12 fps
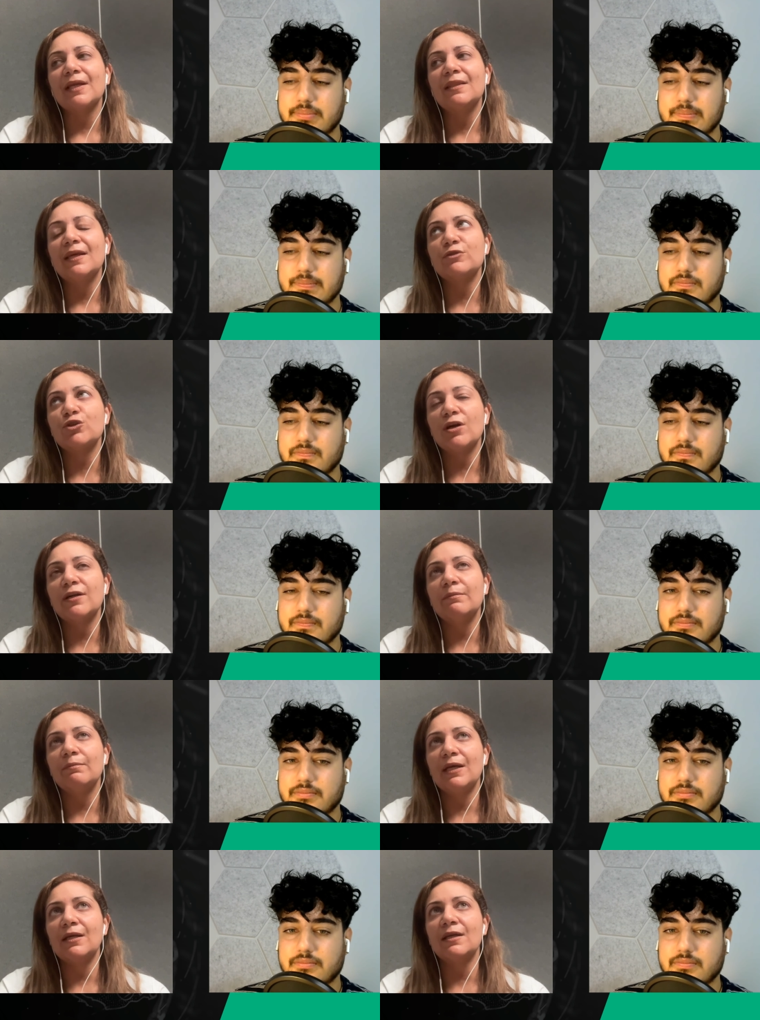Speaker 1: And they try to
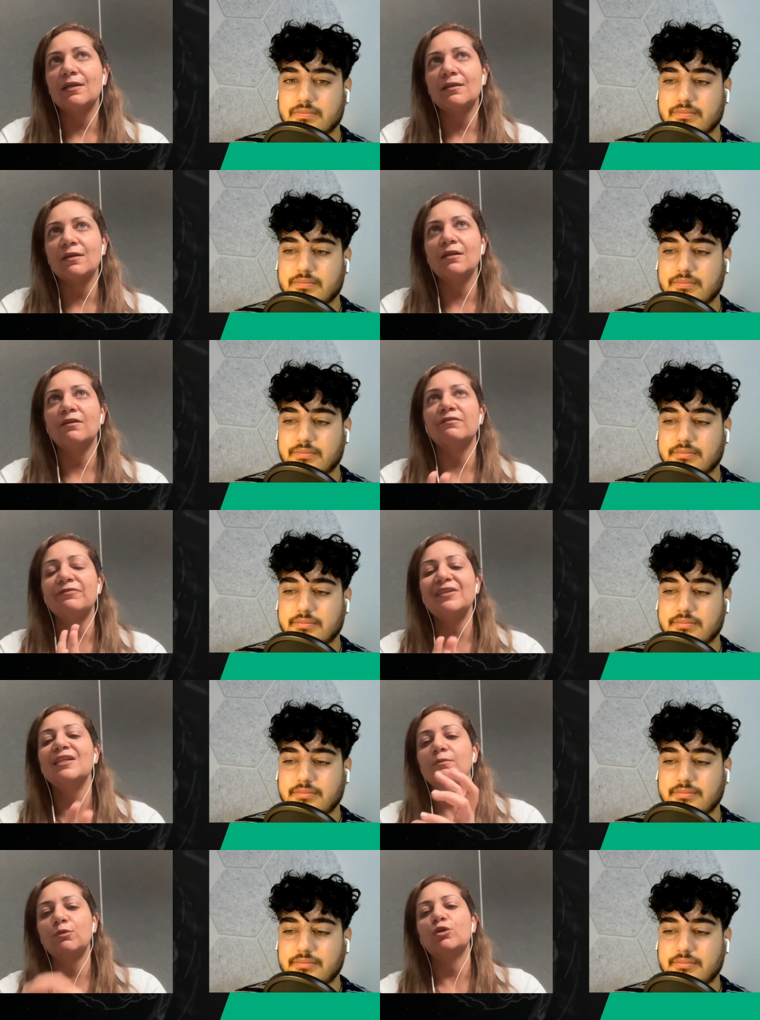make the glove
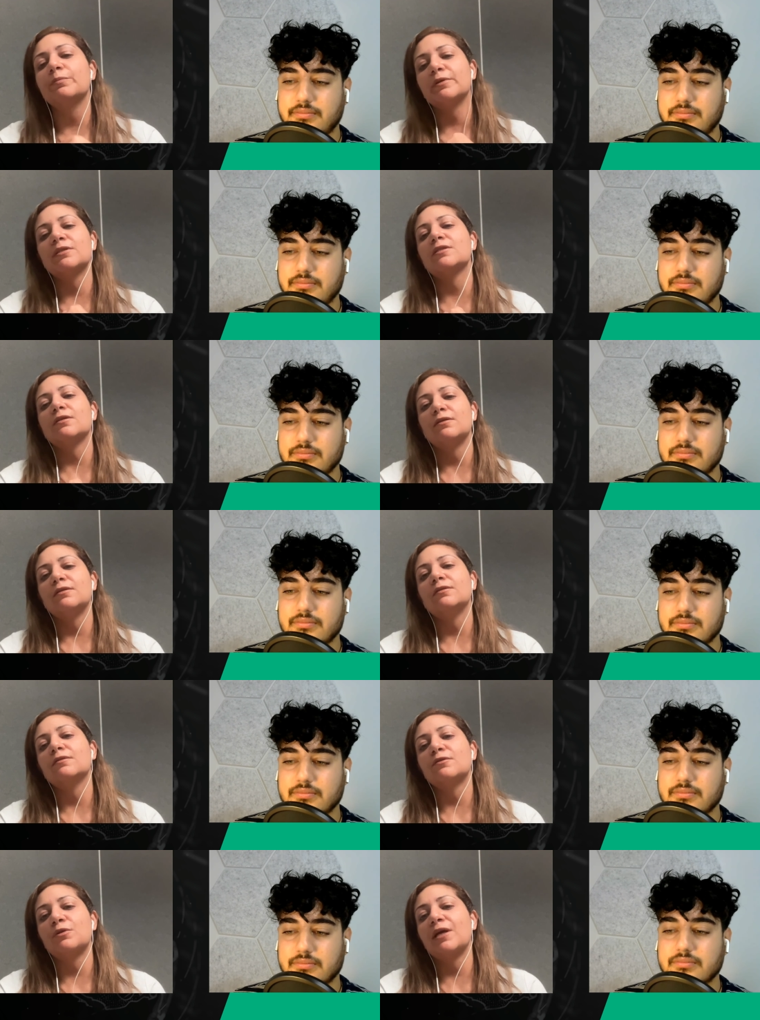feel more personal.
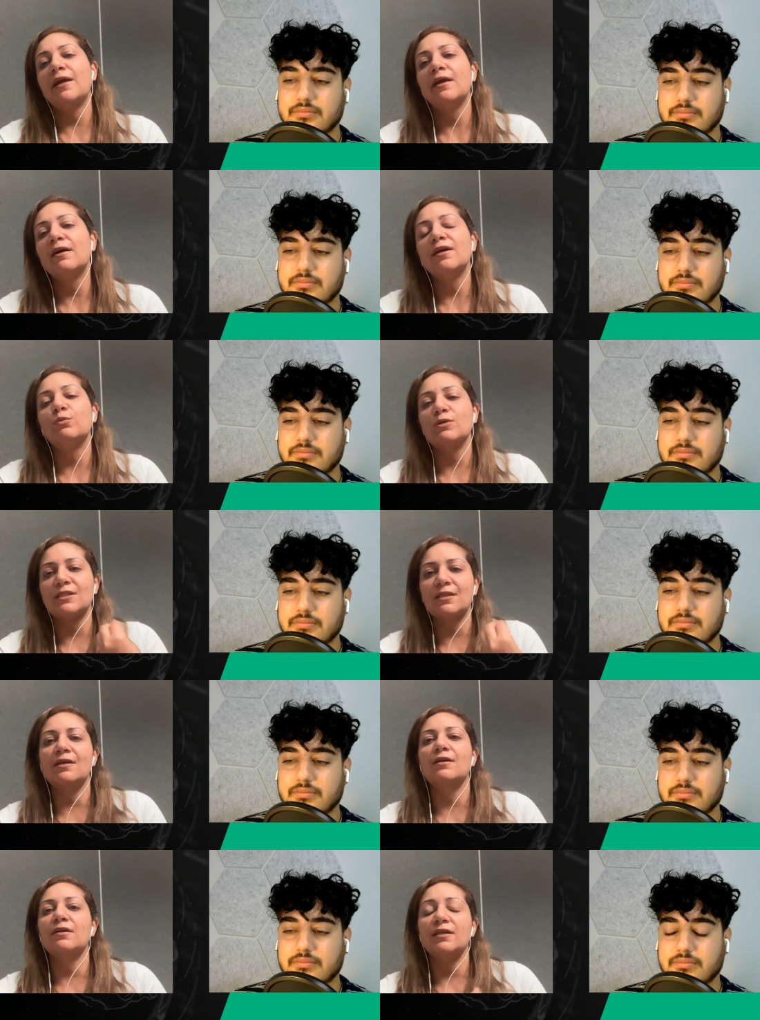So the AI was
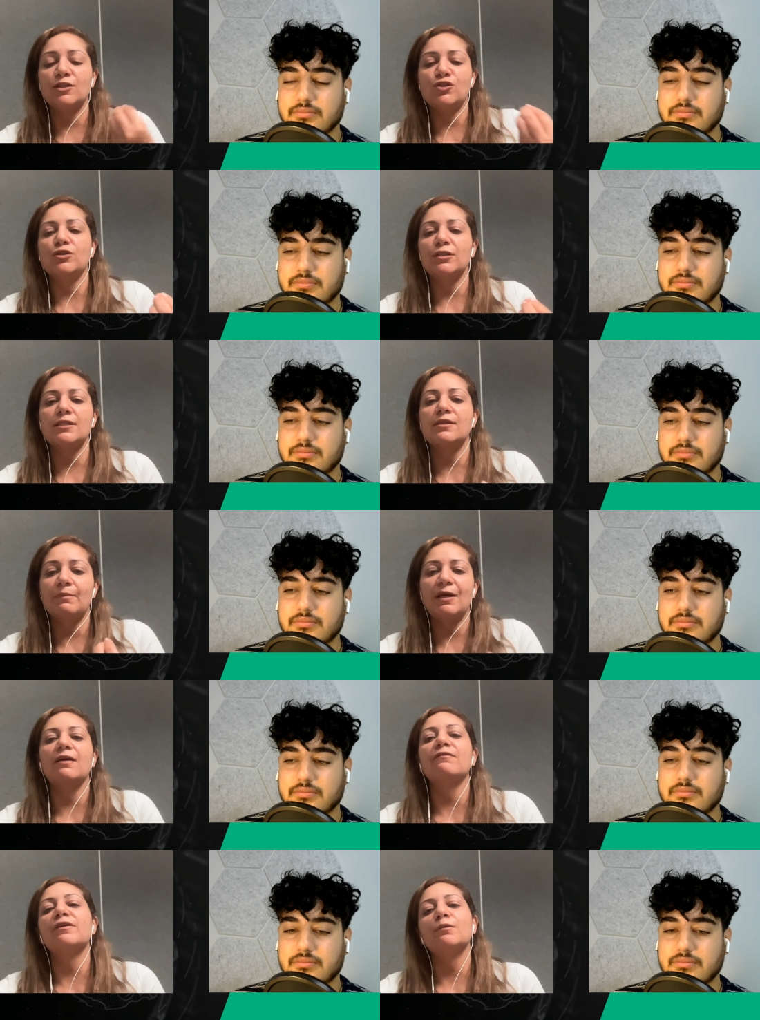there initially to
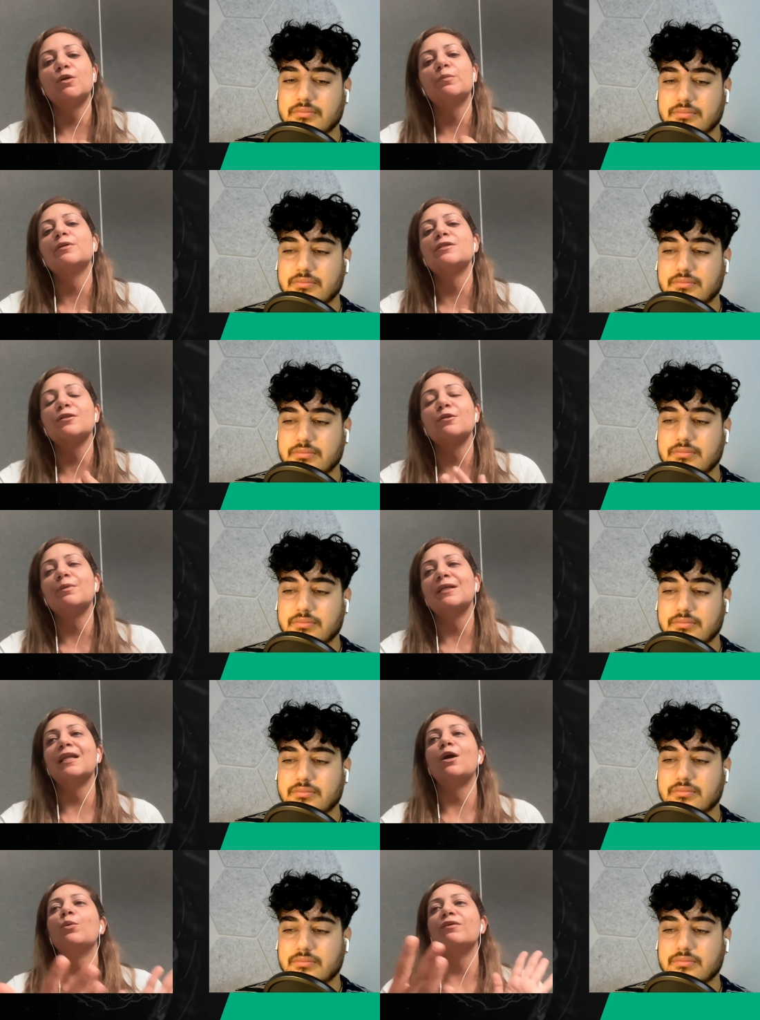make it feel more personal, but
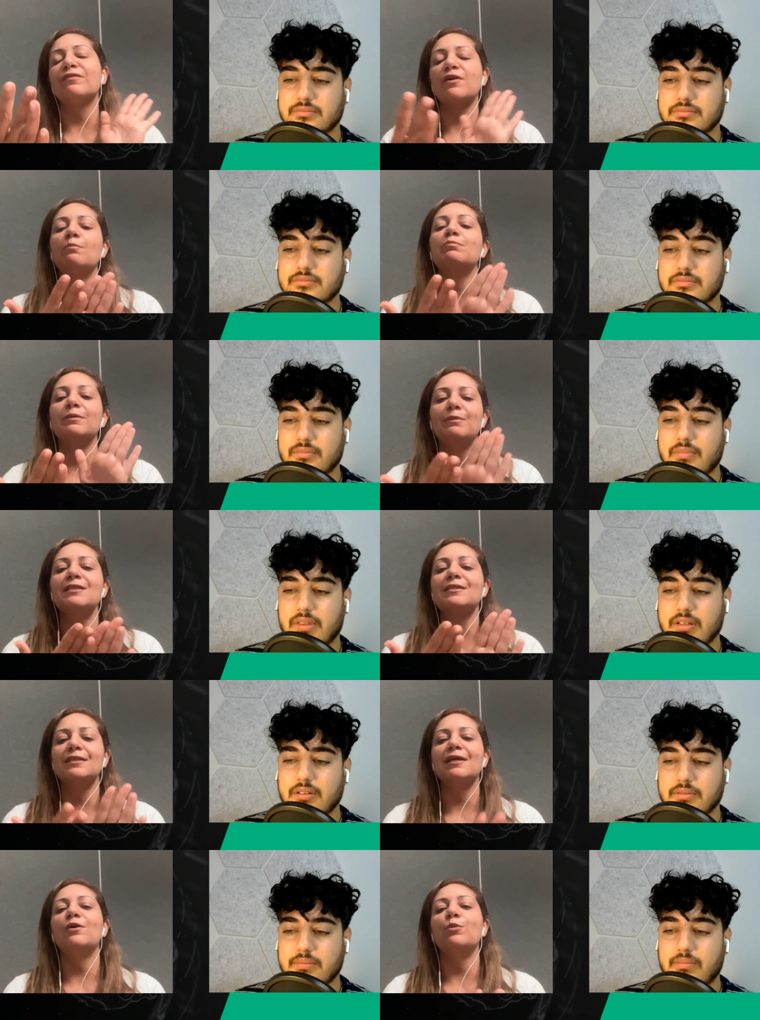now we've
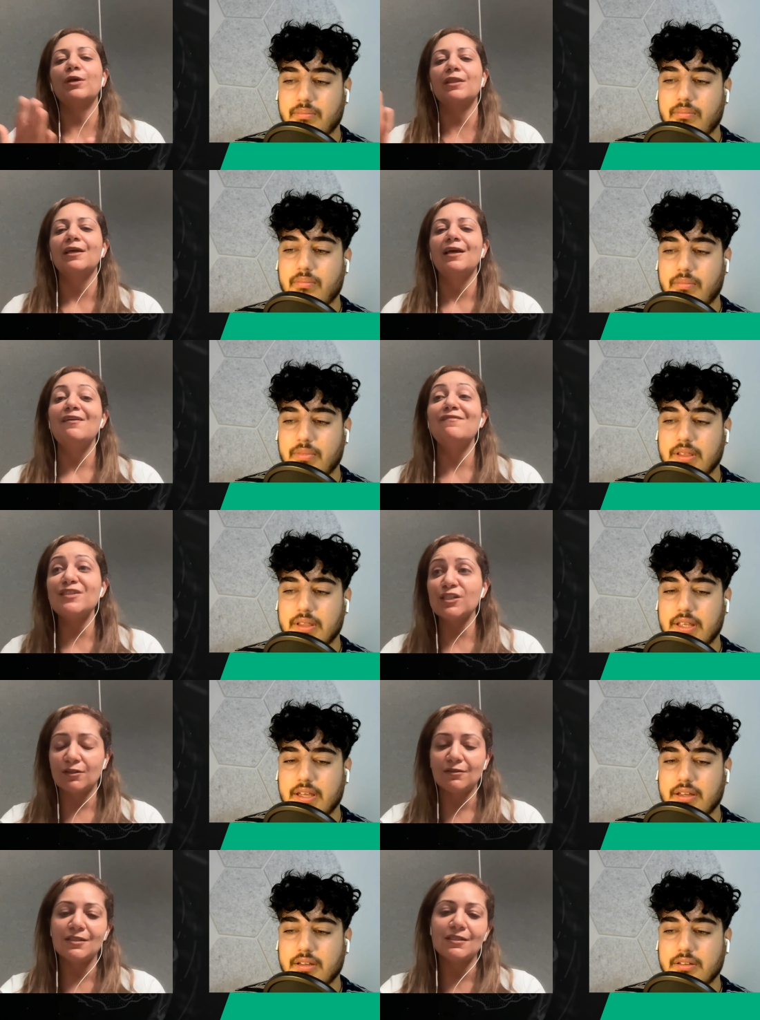complemented that with
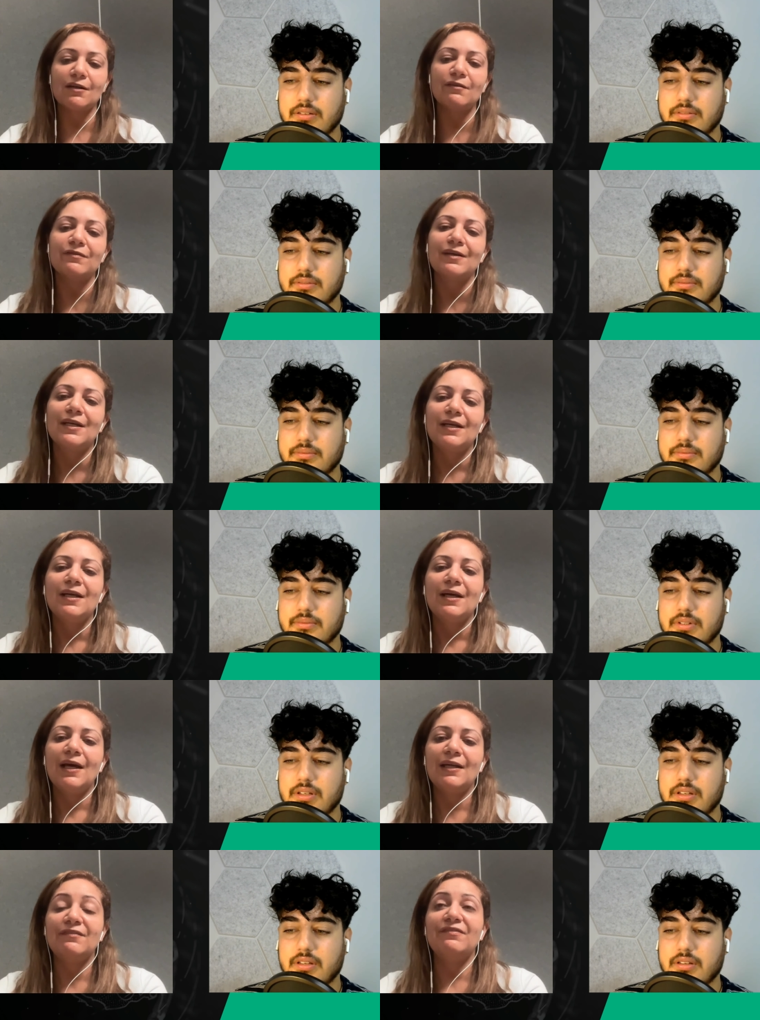physical yeah. stuff and